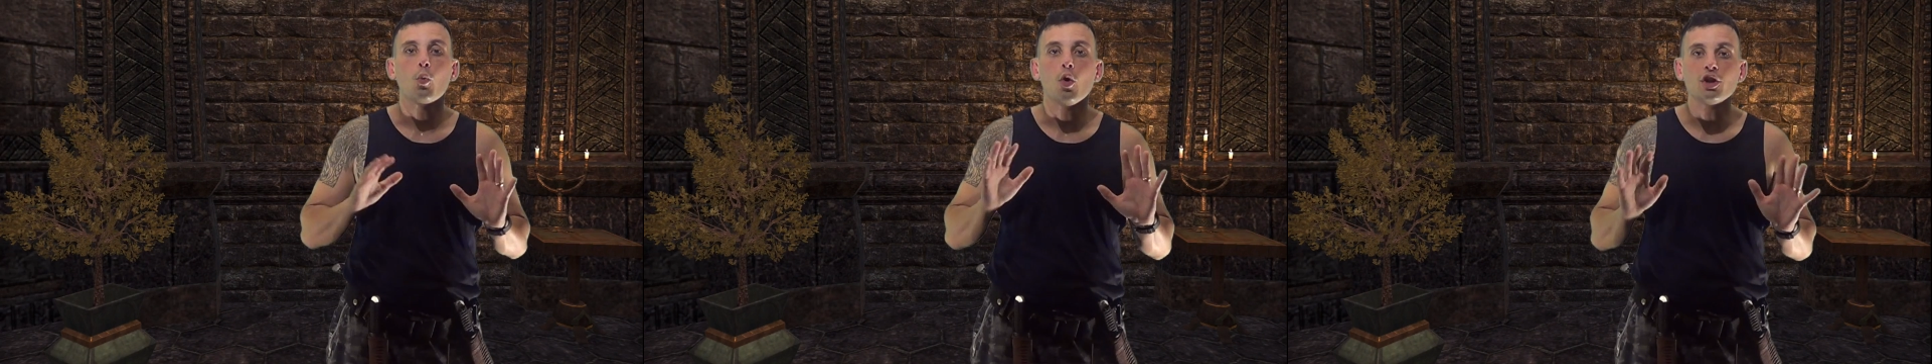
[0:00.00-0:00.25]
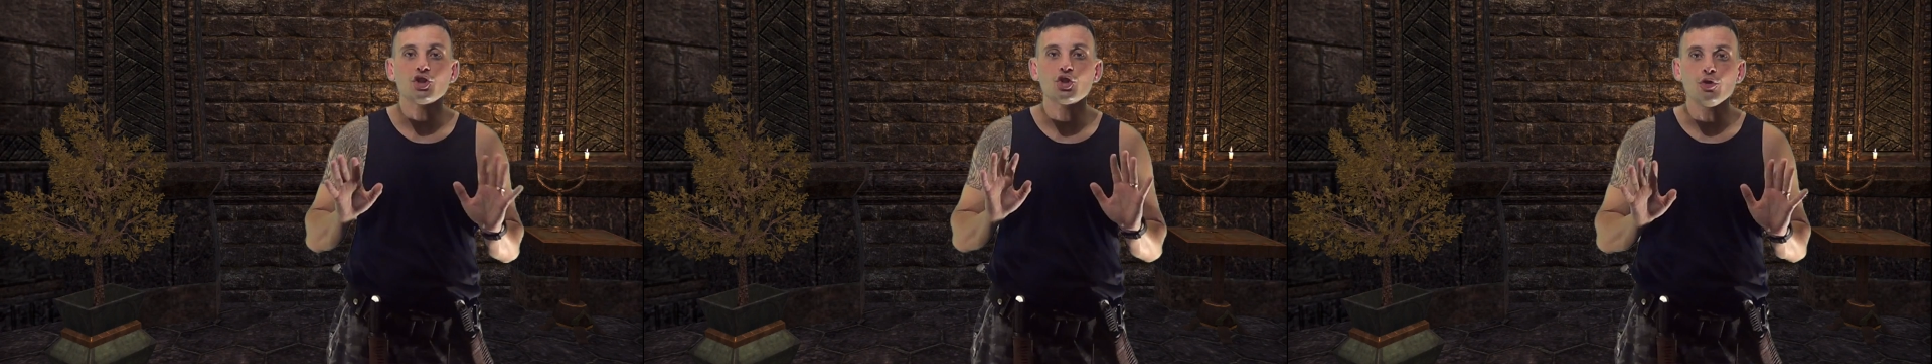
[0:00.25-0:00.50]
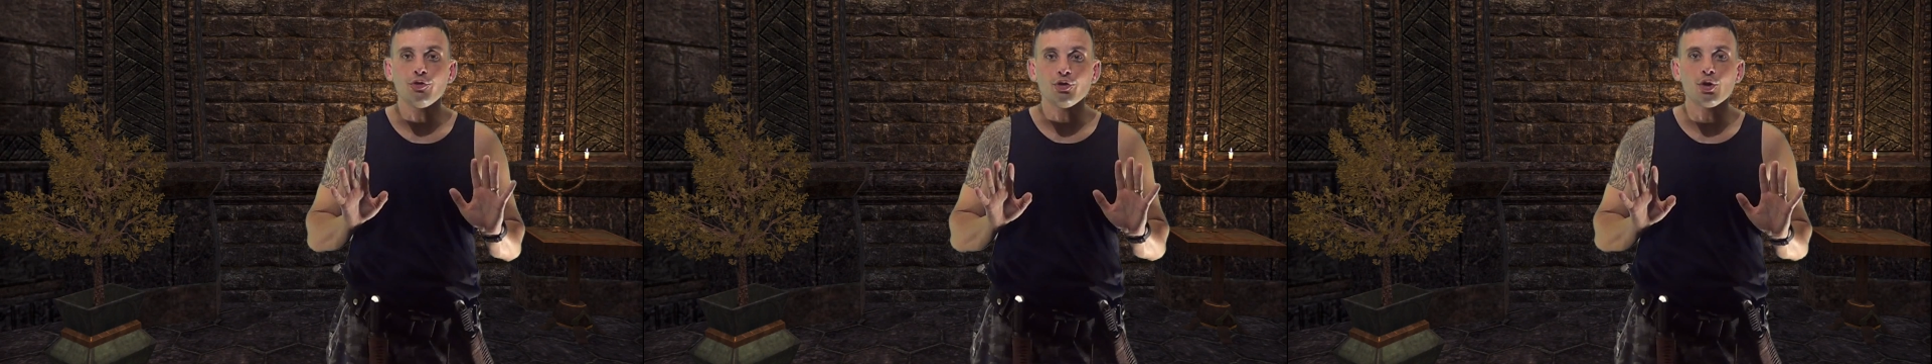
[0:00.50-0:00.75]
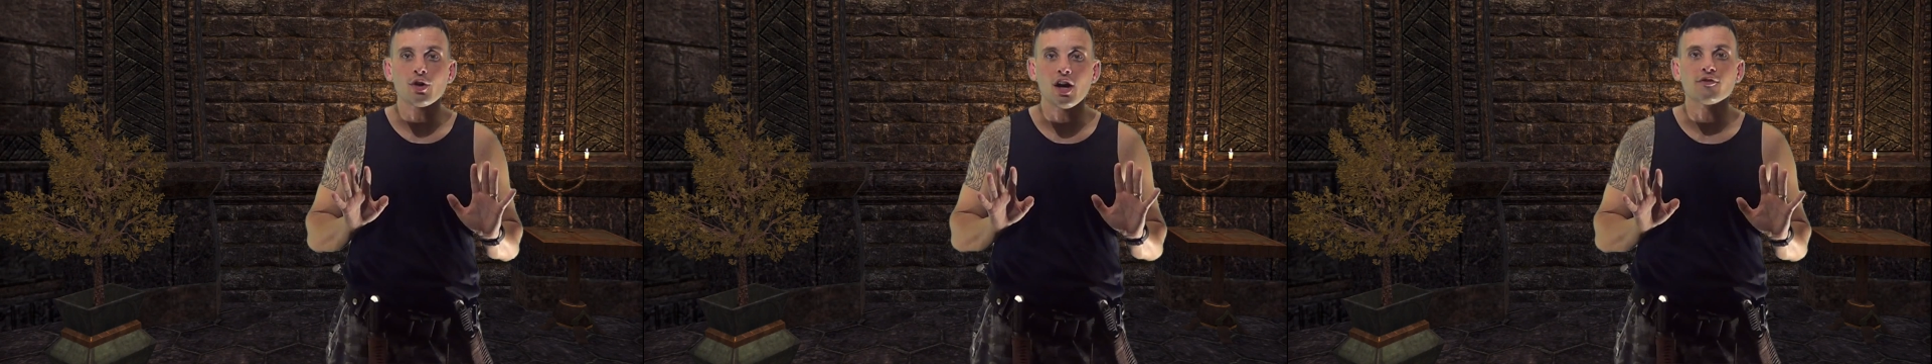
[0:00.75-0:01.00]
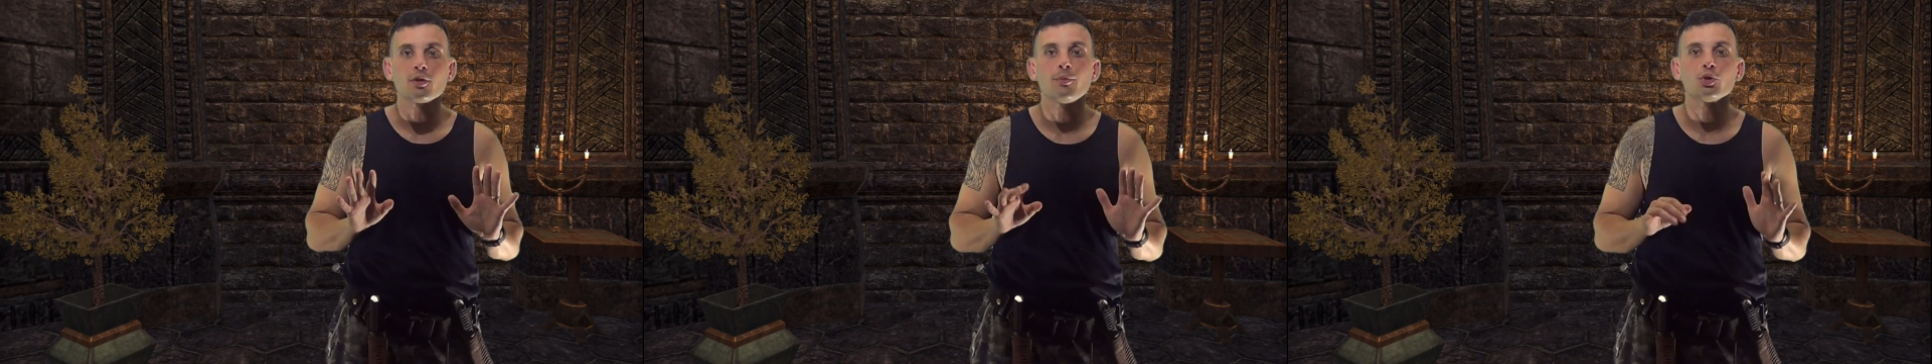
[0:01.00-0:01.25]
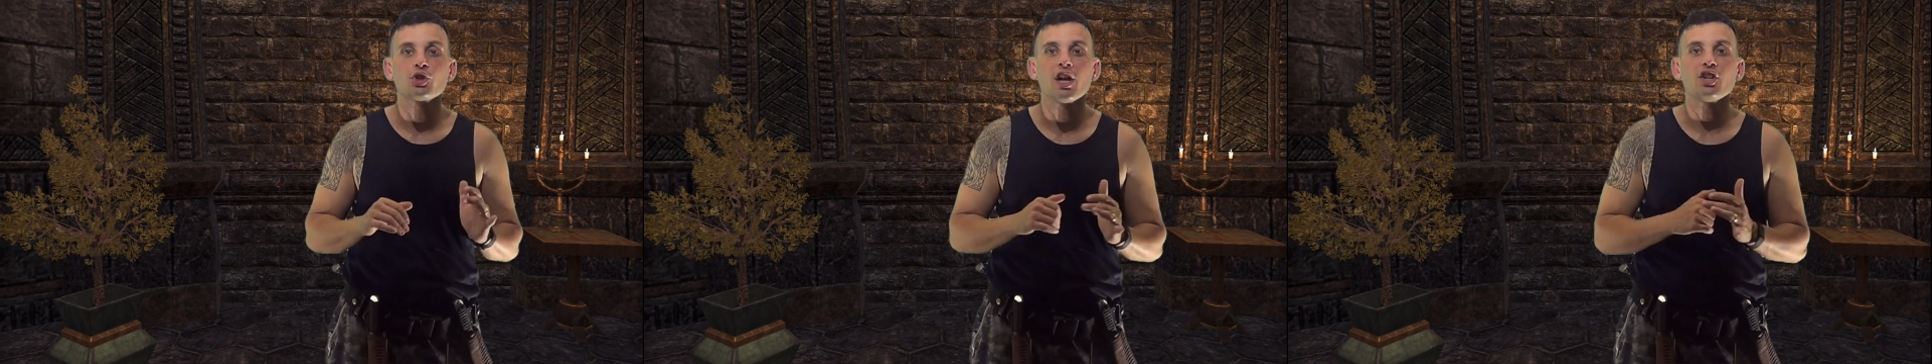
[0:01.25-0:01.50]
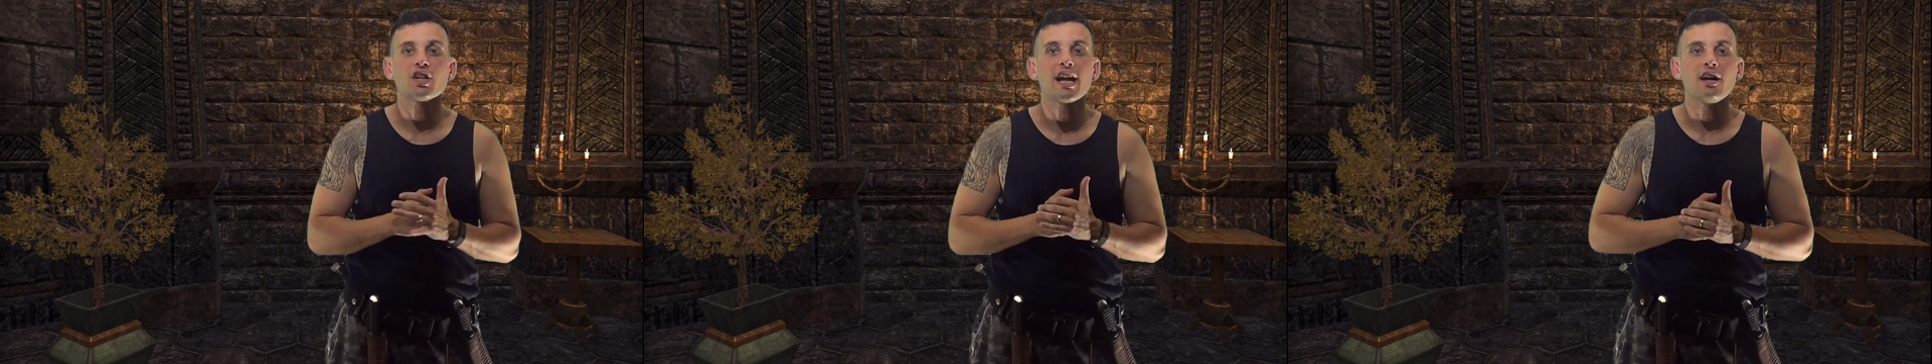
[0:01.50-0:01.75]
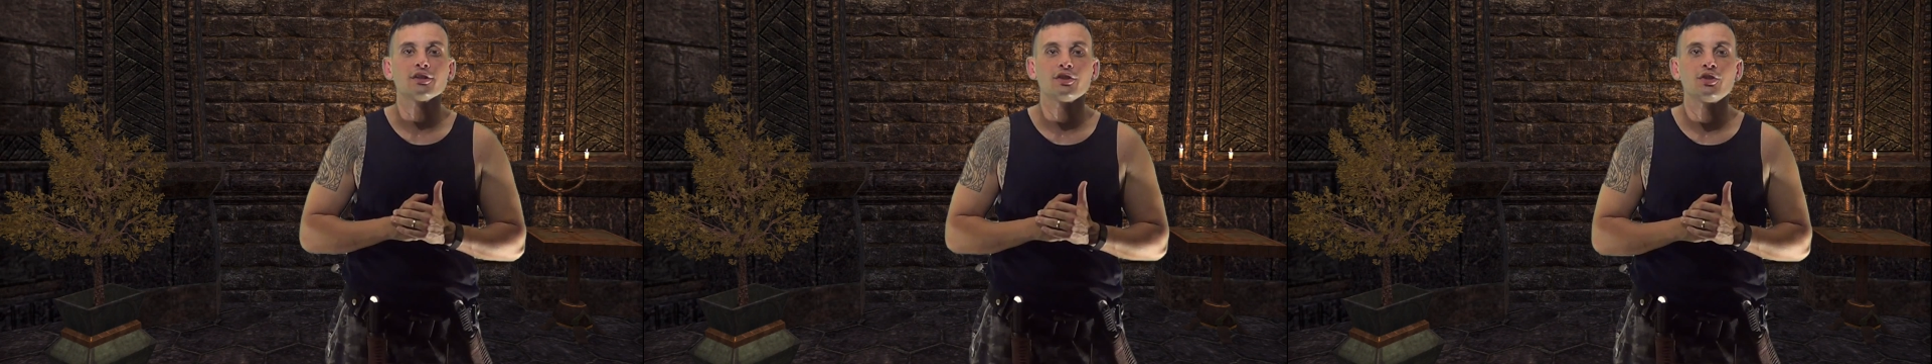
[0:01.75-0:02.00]
Once you feel comfortable changing
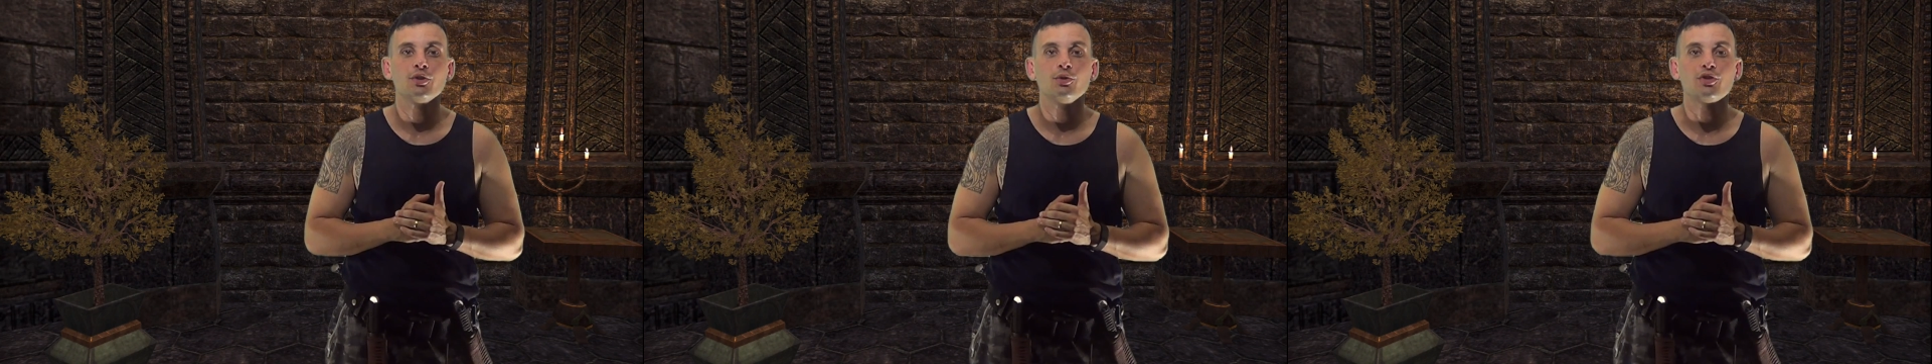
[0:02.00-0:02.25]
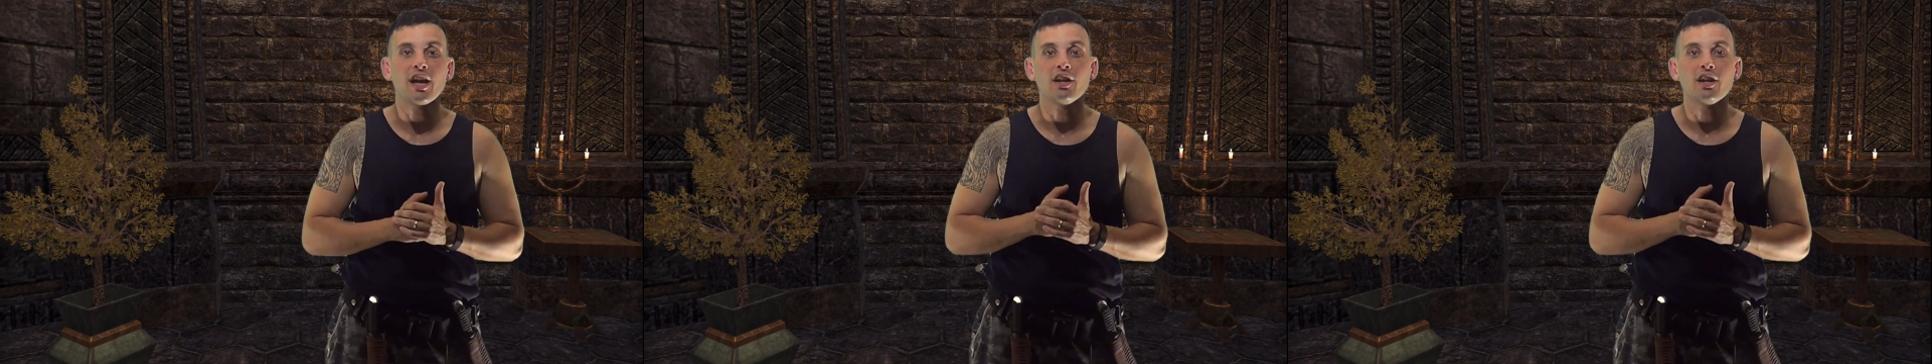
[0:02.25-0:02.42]
altitudes